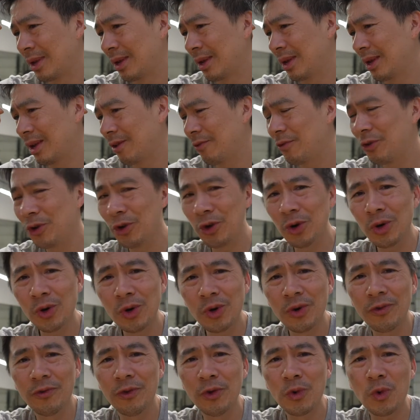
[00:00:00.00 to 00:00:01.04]
If you
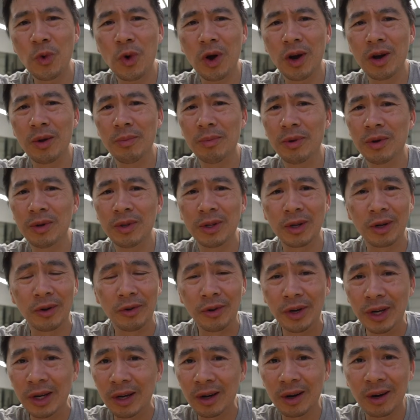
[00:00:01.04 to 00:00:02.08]
know, if you want to build a
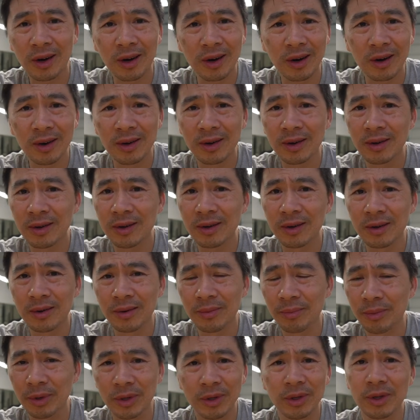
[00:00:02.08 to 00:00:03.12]
green car,
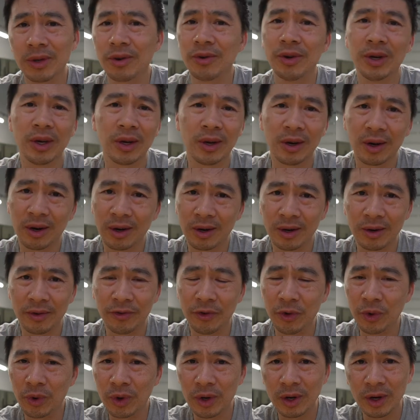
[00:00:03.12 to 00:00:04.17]
build a green car. If
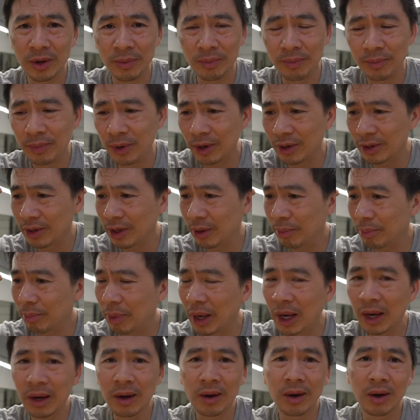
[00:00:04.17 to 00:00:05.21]
you want to build a
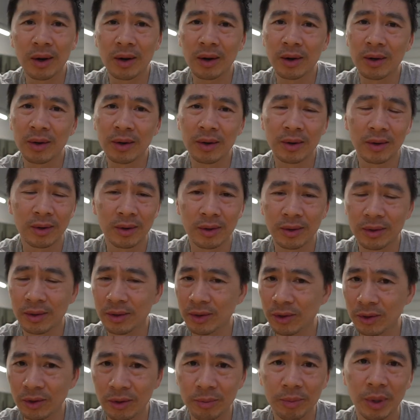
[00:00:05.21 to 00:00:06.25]
pink car,
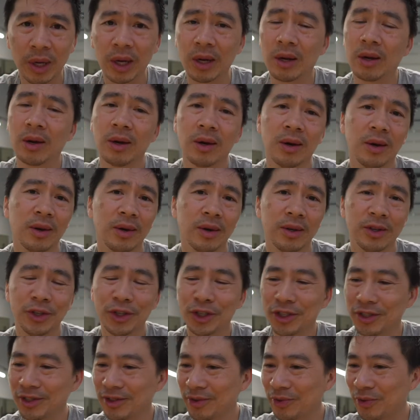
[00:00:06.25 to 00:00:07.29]
do a pink car.
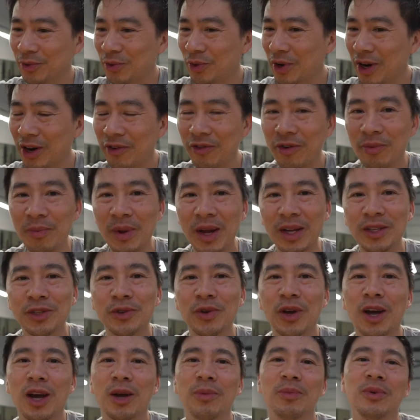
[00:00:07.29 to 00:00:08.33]
Just whatever makes
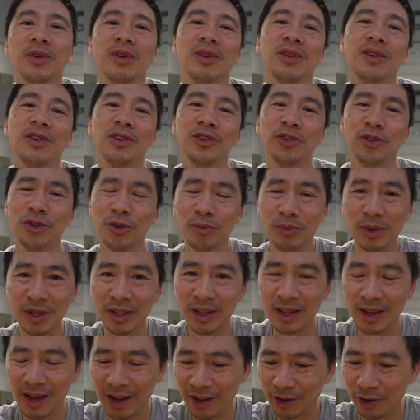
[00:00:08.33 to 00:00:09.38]
you happy should be
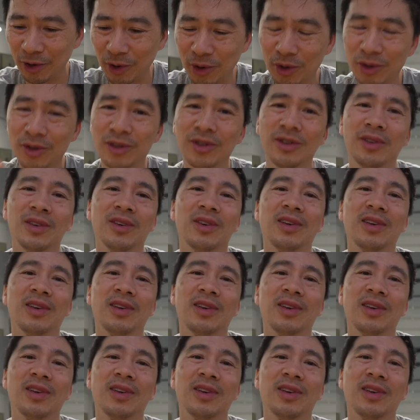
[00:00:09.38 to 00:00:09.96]
the end goal.